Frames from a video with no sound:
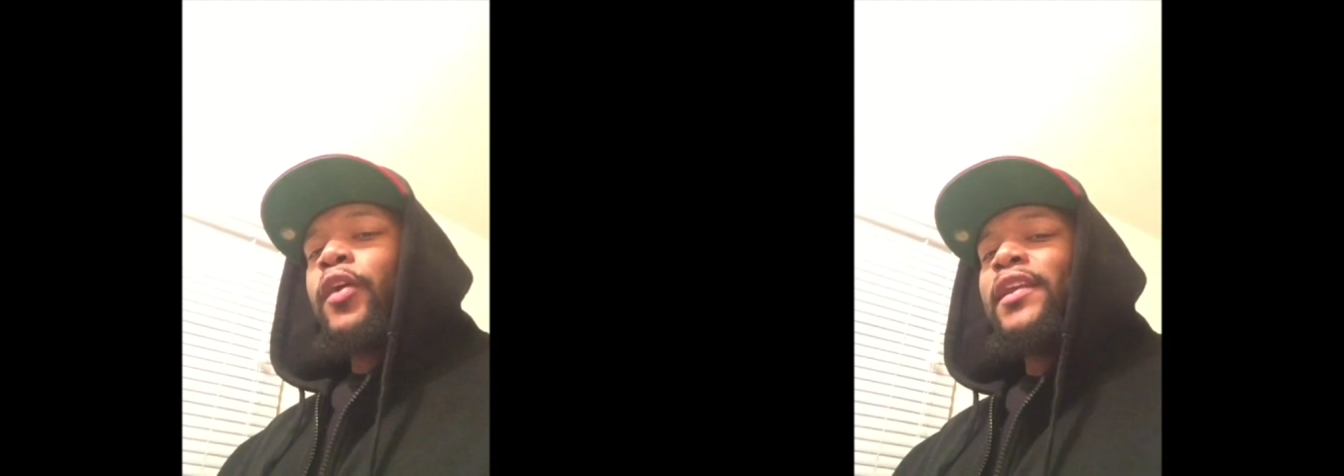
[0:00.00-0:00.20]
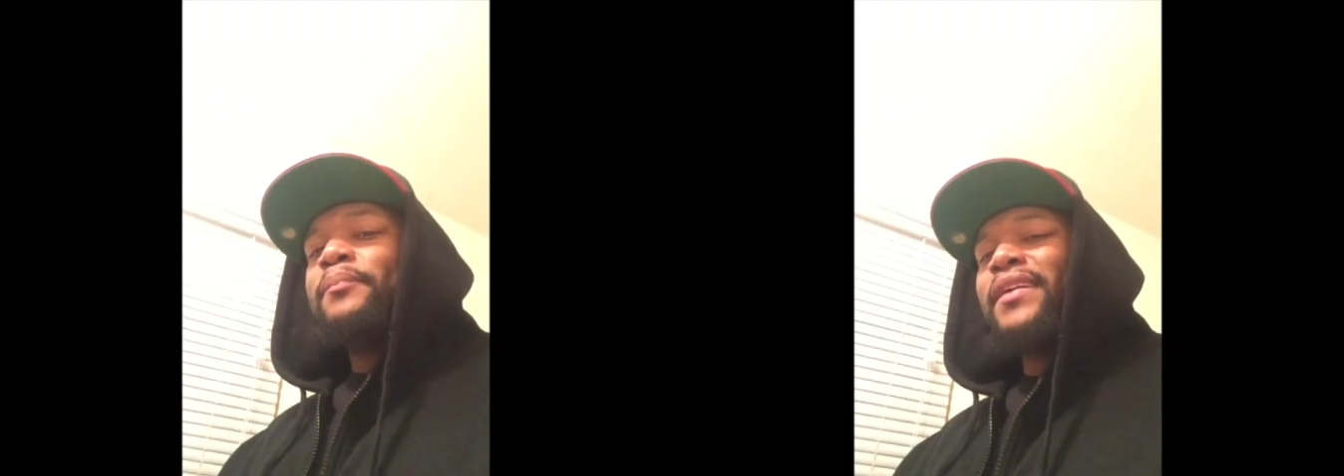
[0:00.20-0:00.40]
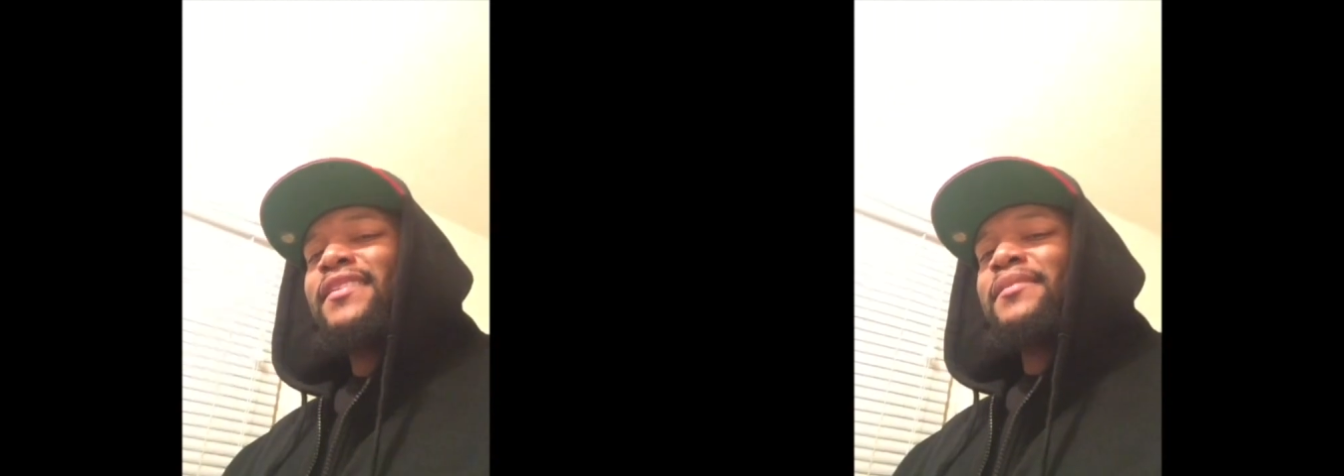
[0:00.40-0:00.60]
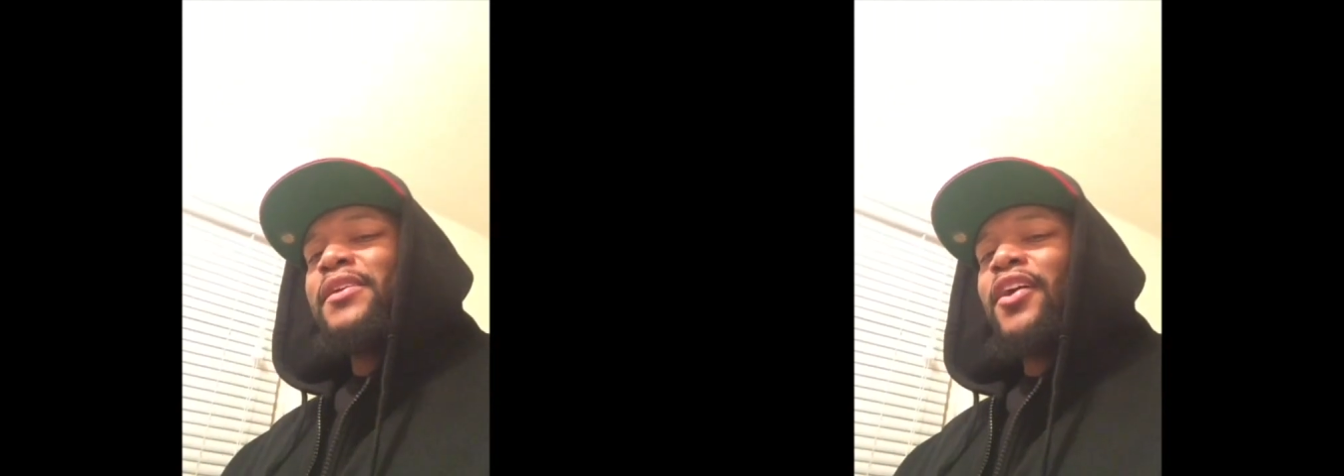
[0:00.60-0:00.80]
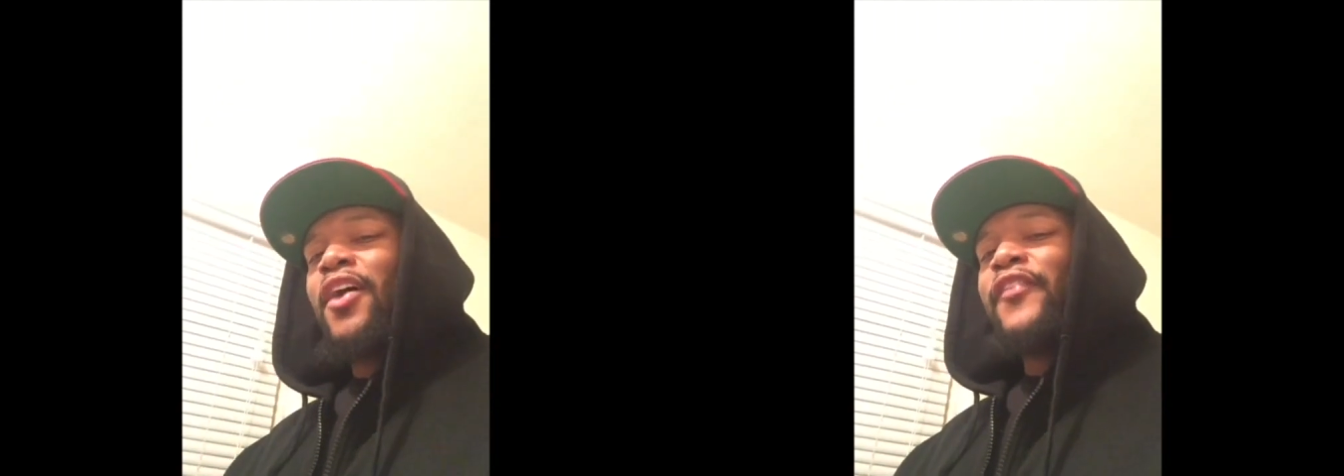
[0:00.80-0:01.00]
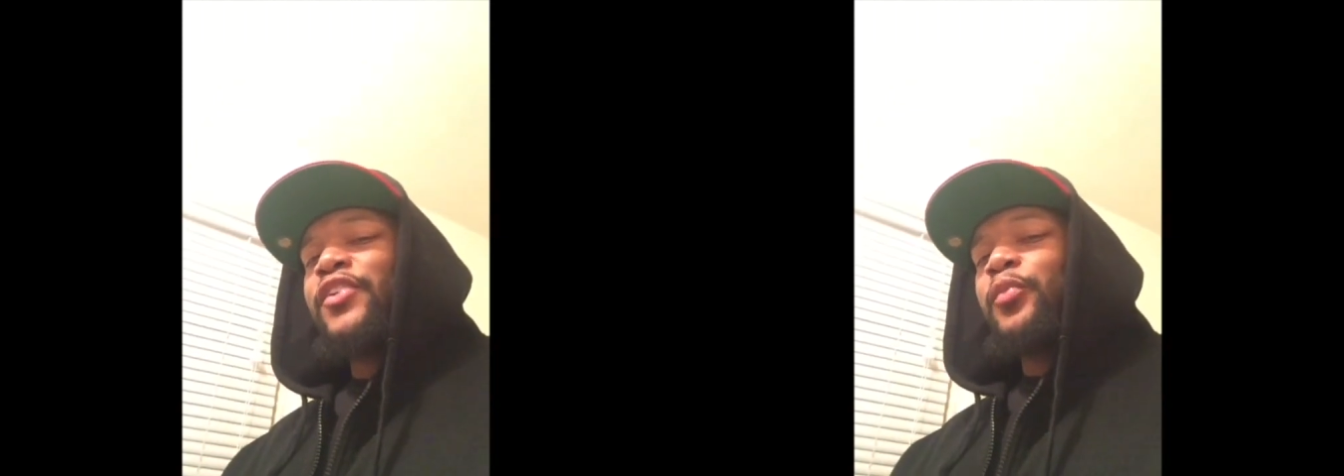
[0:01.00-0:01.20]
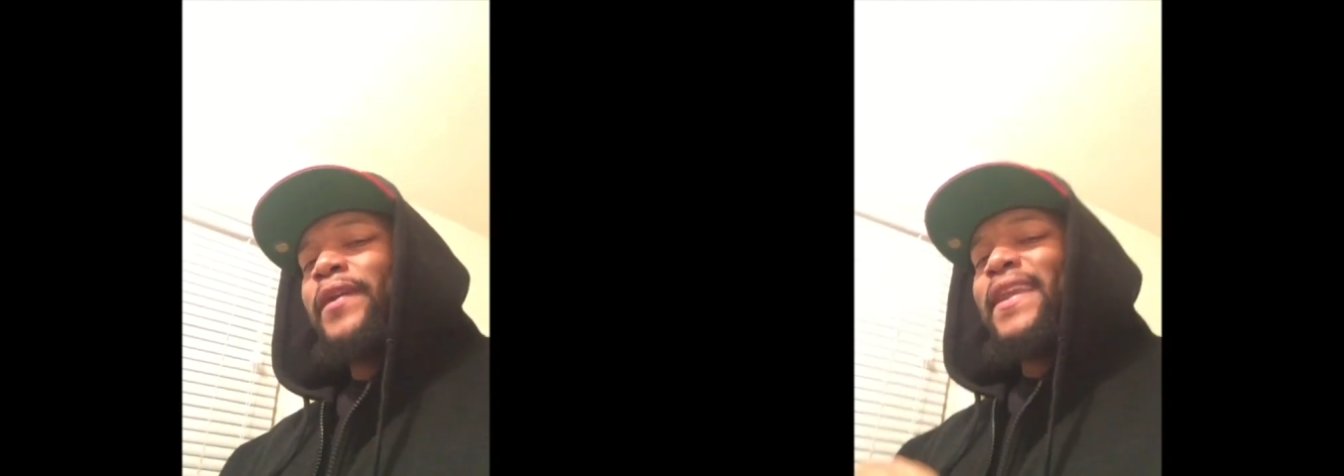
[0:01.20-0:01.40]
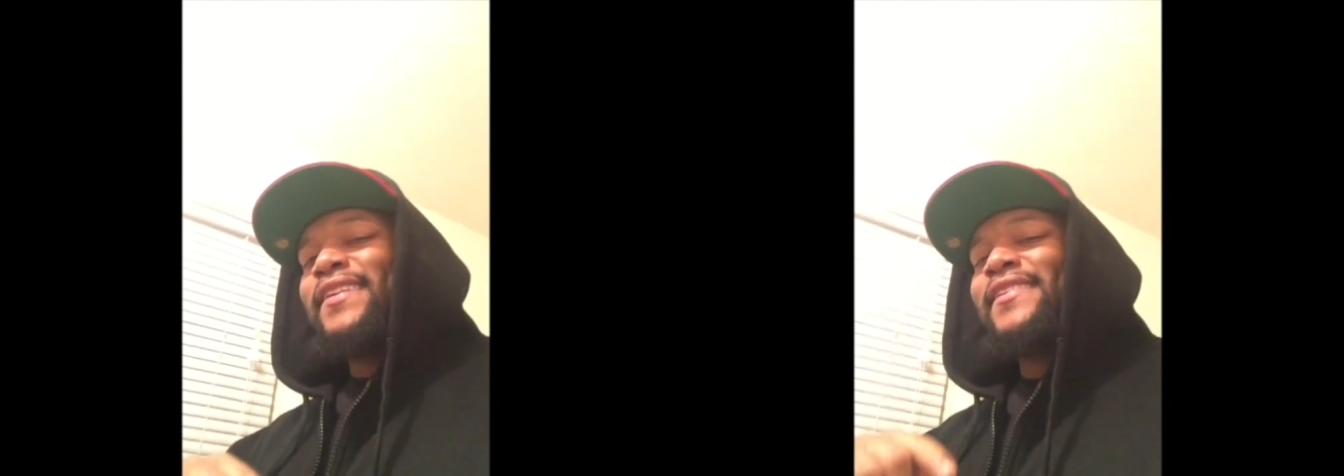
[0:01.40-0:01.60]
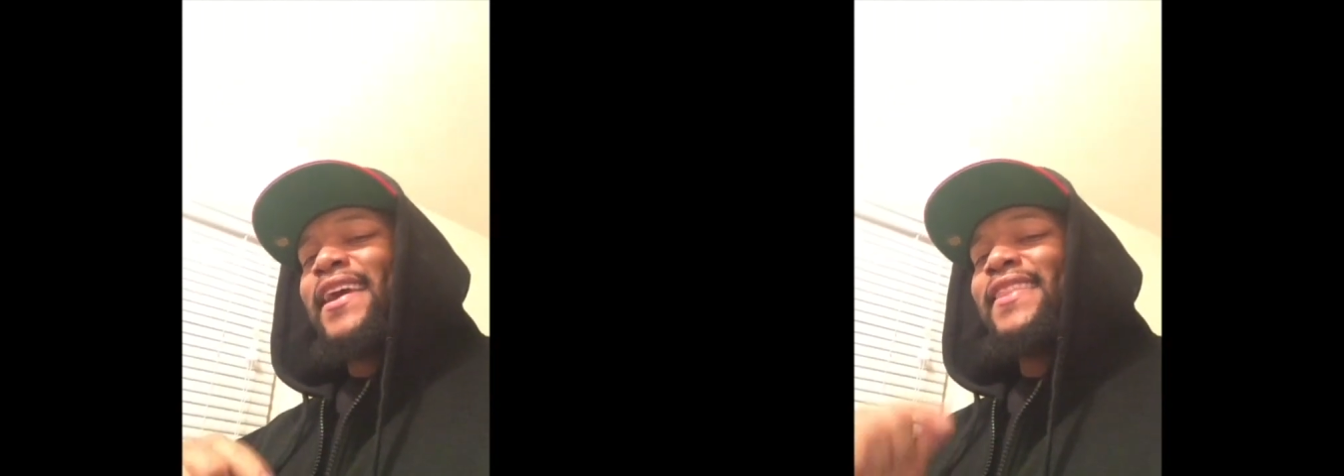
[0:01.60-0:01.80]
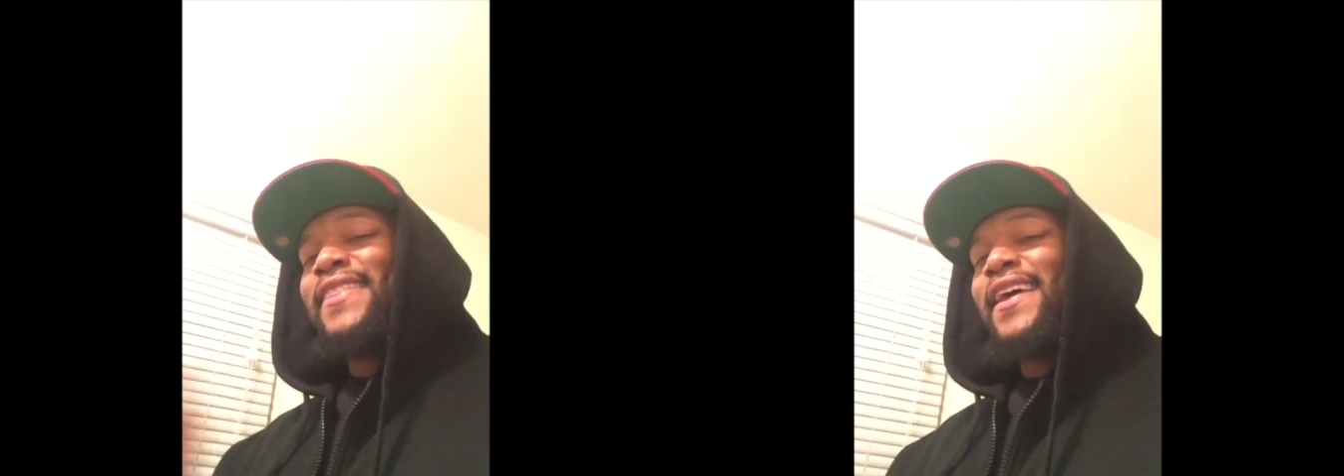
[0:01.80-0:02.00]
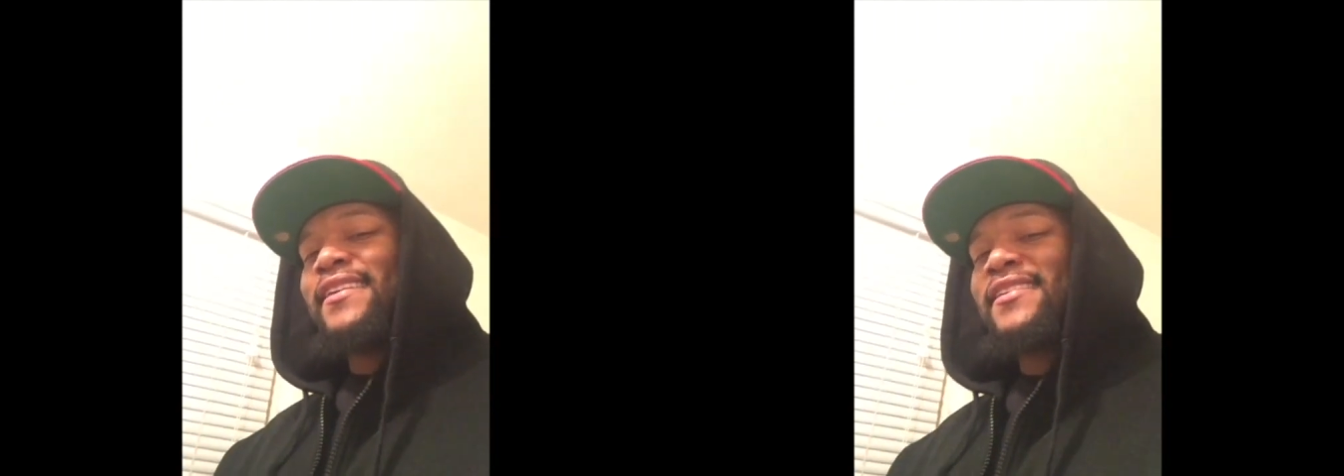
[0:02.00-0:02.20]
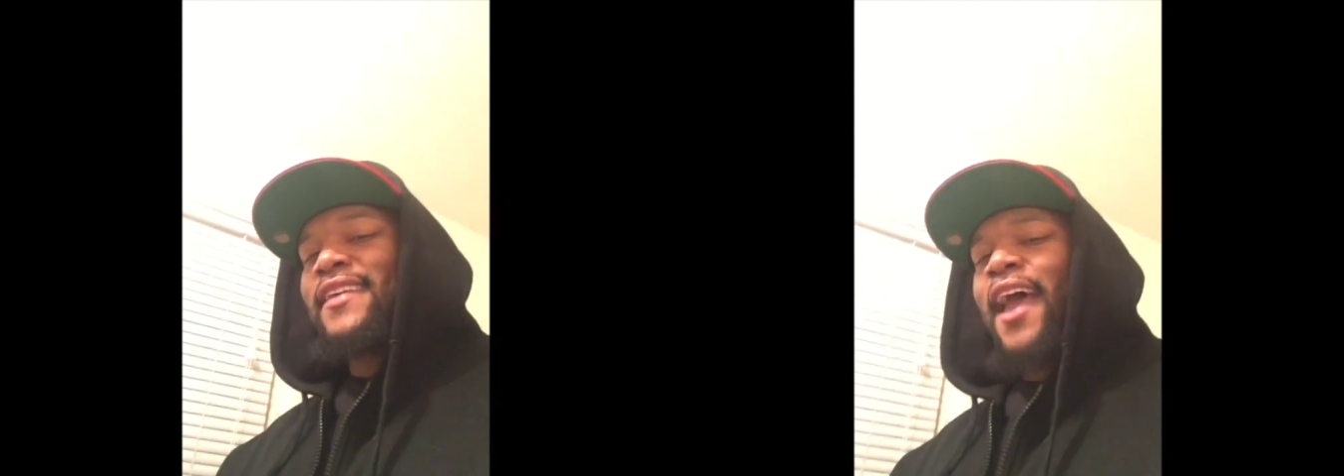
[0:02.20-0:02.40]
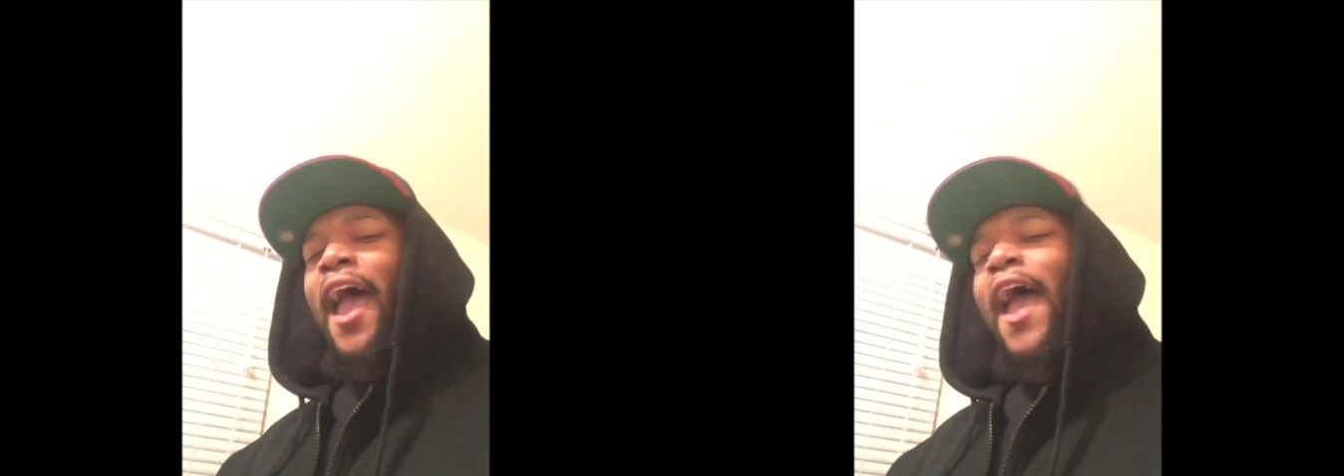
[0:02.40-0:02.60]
really pisses me off is when they say this